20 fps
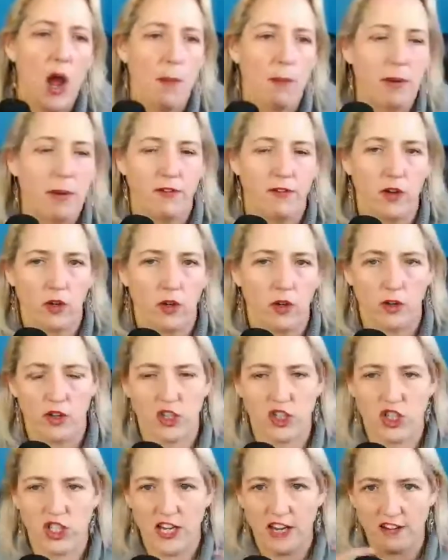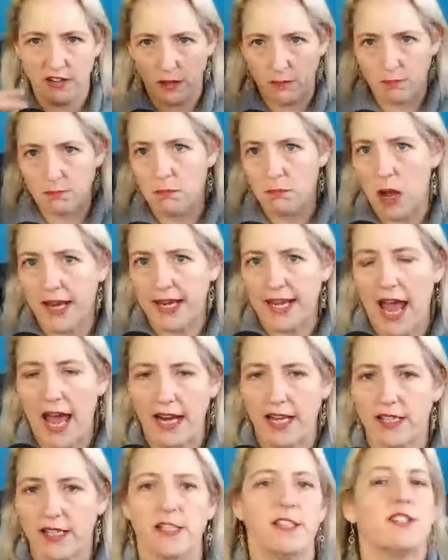But if you go to the generic My
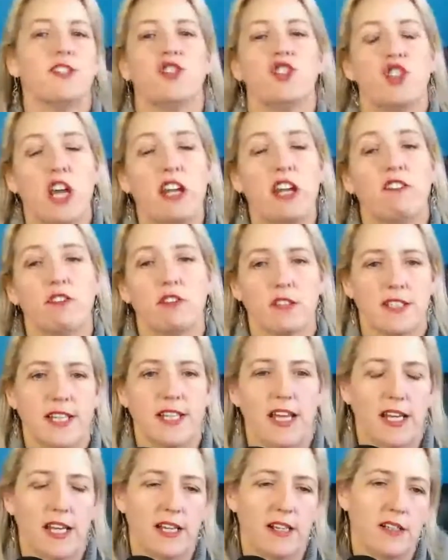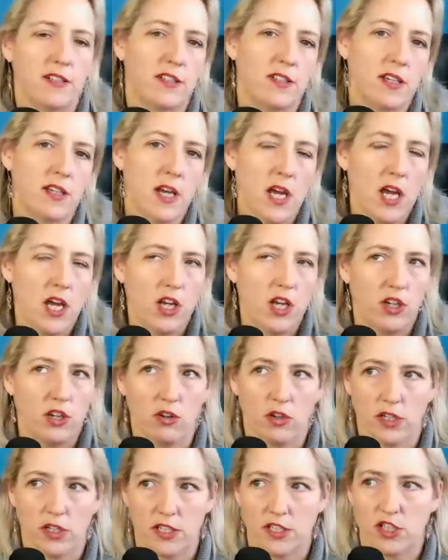Calendars general settings,
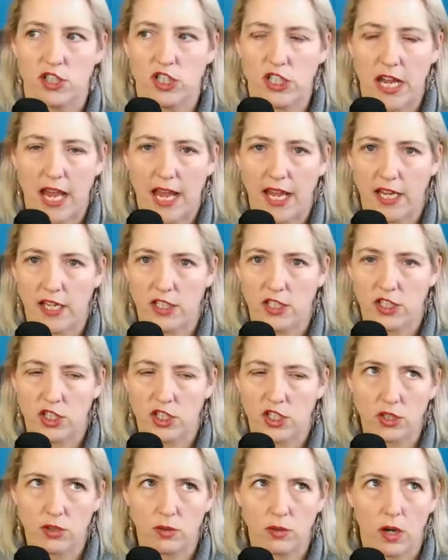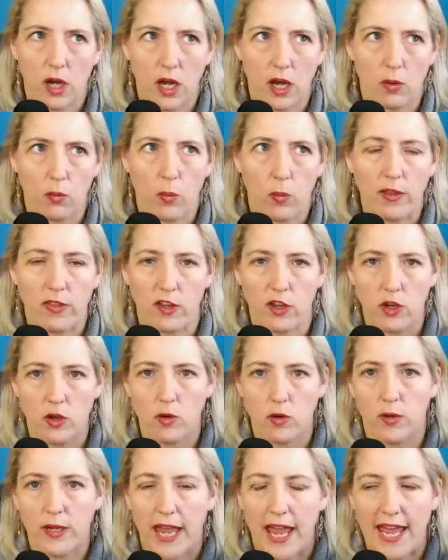you can change whether
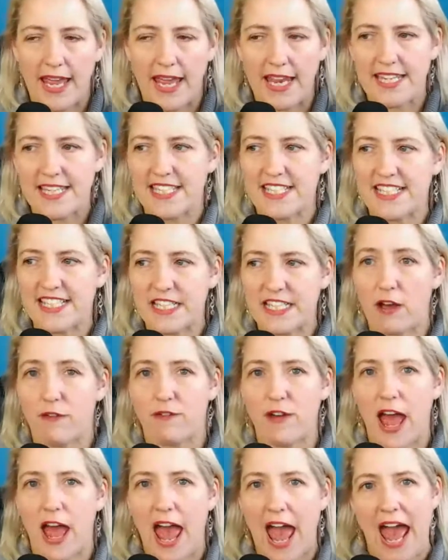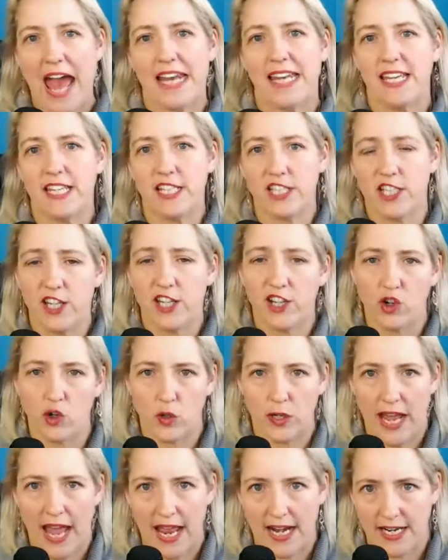you get stuff added to
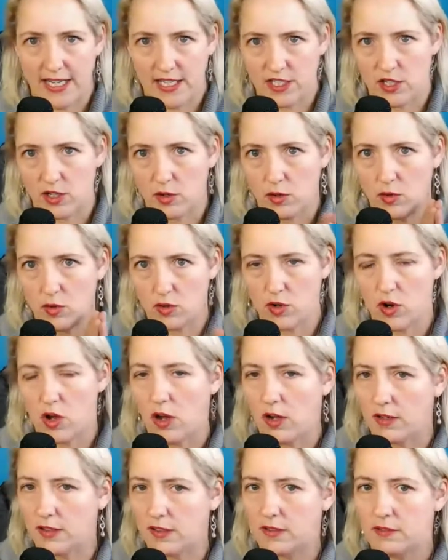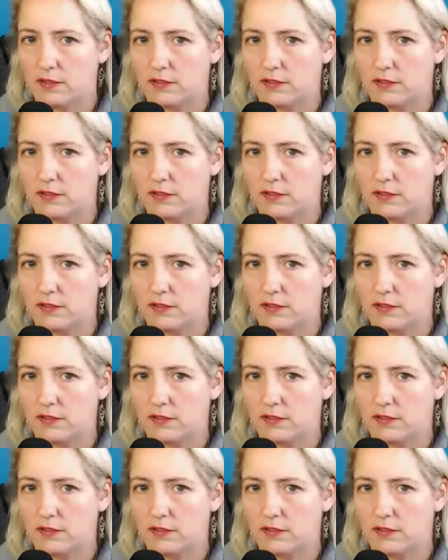your calendar or not.